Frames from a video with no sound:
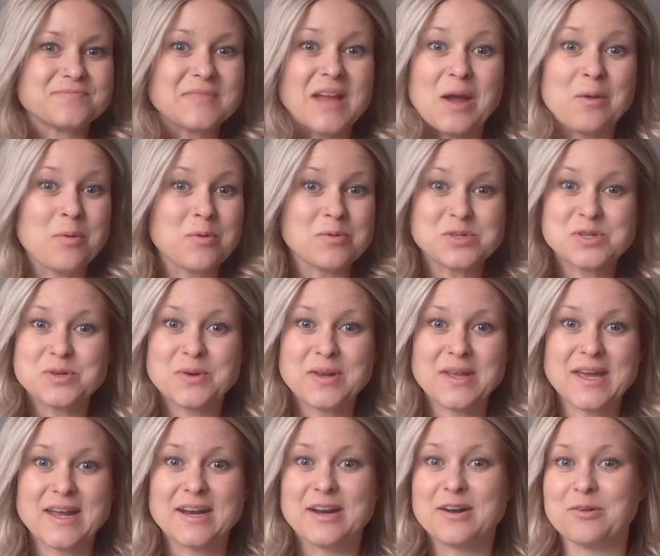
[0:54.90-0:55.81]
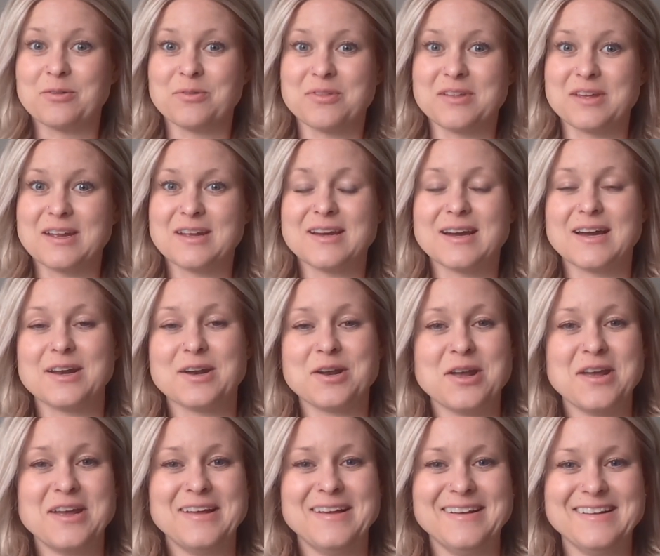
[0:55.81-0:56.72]
won't do it again, I don't think.
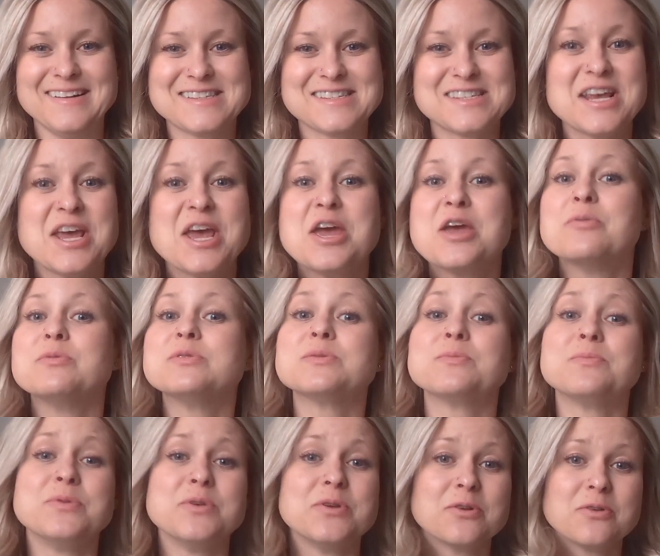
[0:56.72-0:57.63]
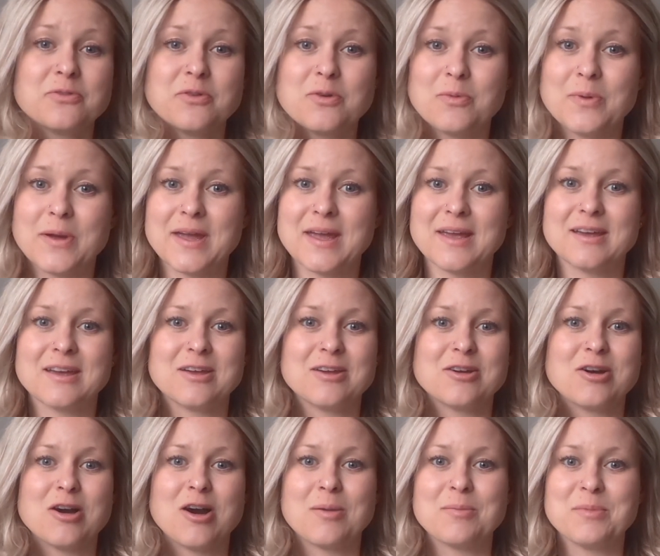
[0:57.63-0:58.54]
It was a beautiful wig. It
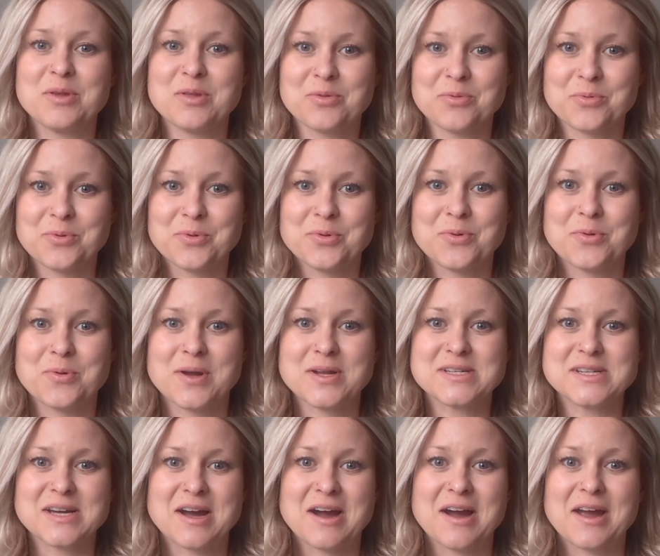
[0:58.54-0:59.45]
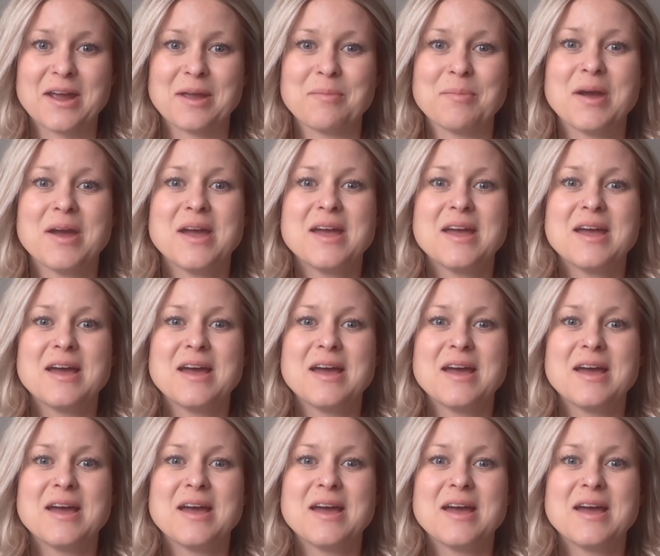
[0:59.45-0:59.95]
got me through a time